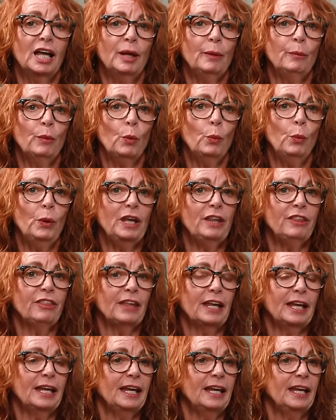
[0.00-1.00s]
with
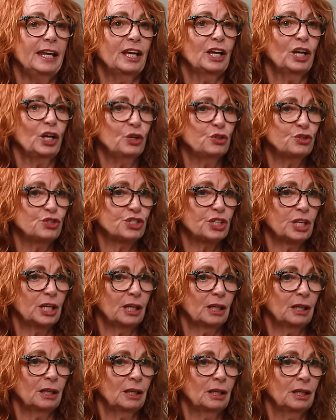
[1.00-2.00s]
a
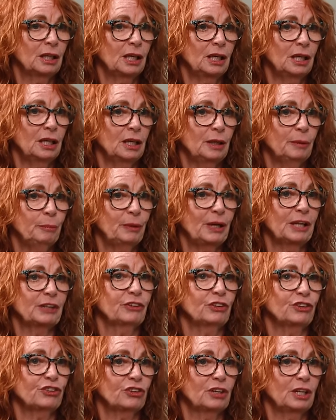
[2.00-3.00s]
coaching
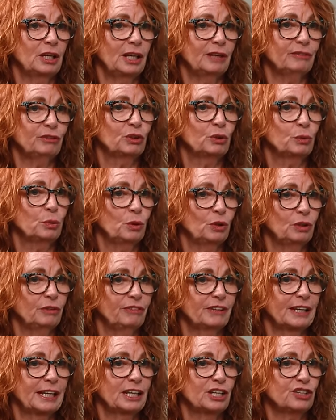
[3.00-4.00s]
practitioner level
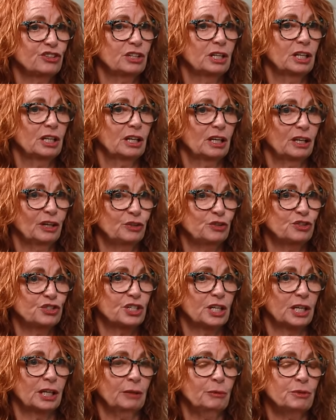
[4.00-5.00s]
qualification in
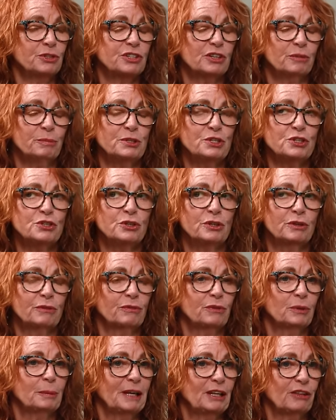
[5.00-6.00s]
coaching, which I've been doing
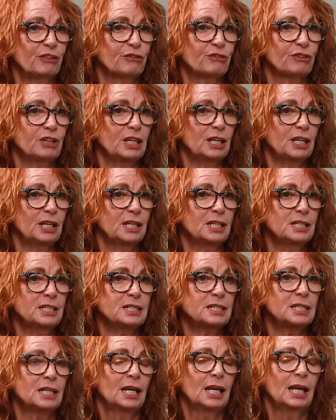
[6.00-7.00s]
for about 3 years.